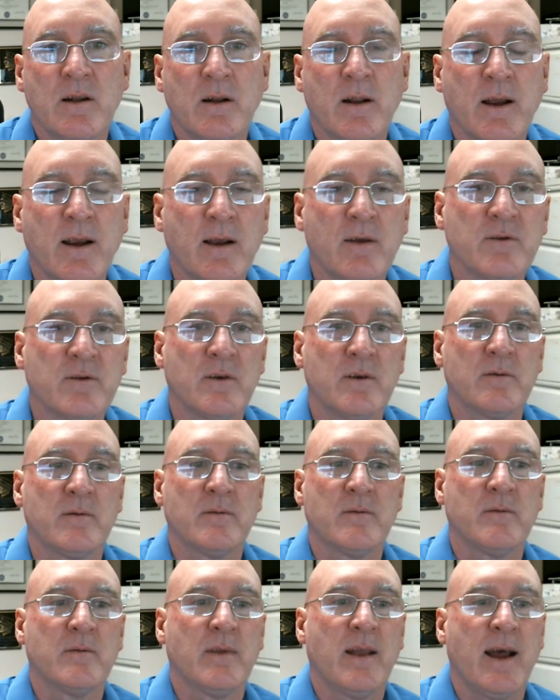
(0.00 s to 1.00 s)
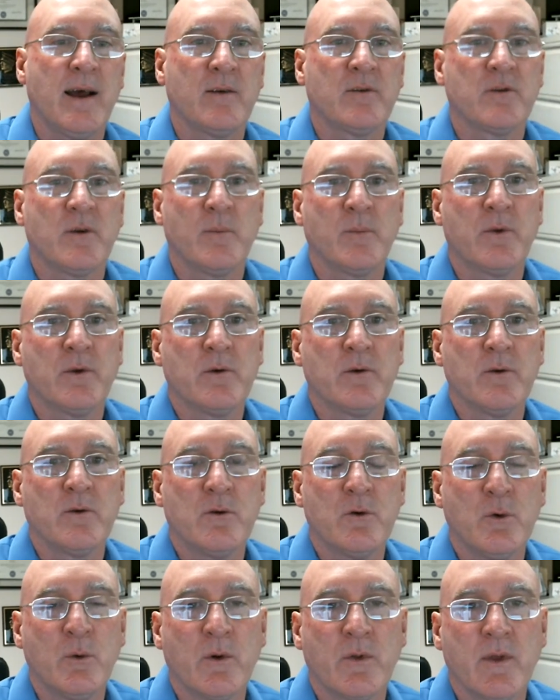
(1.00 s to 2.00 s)
And I guess it has something to
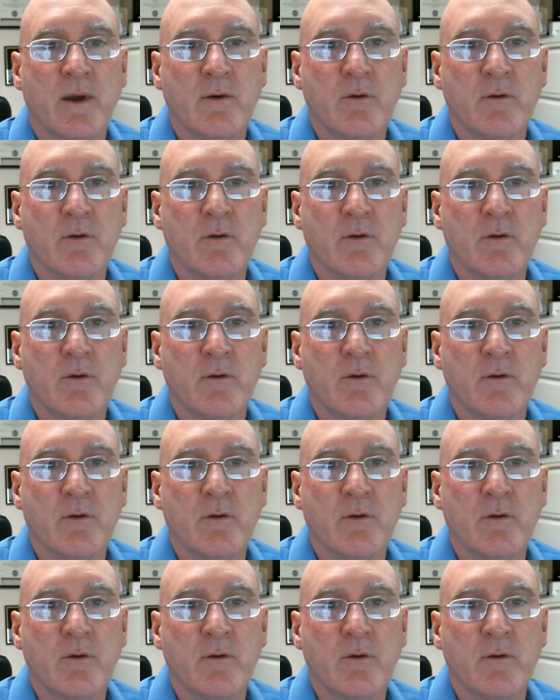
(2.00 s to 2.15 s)
do with